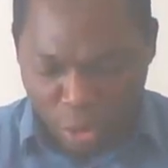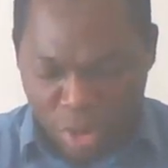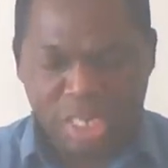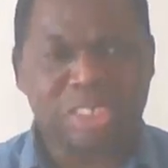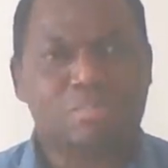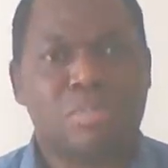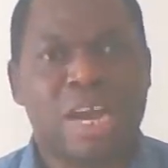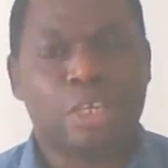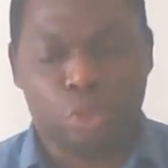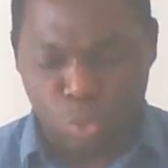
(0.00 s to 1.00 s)
who is
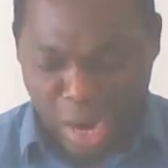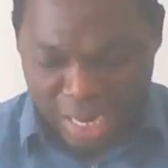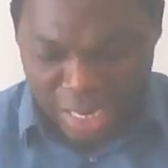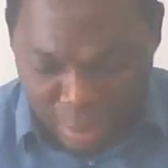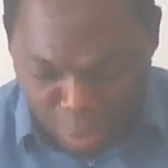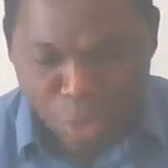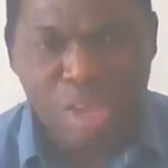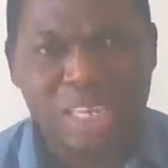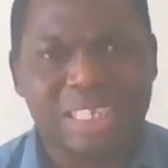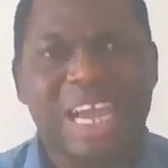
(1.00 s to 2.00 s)
married to an Igbo,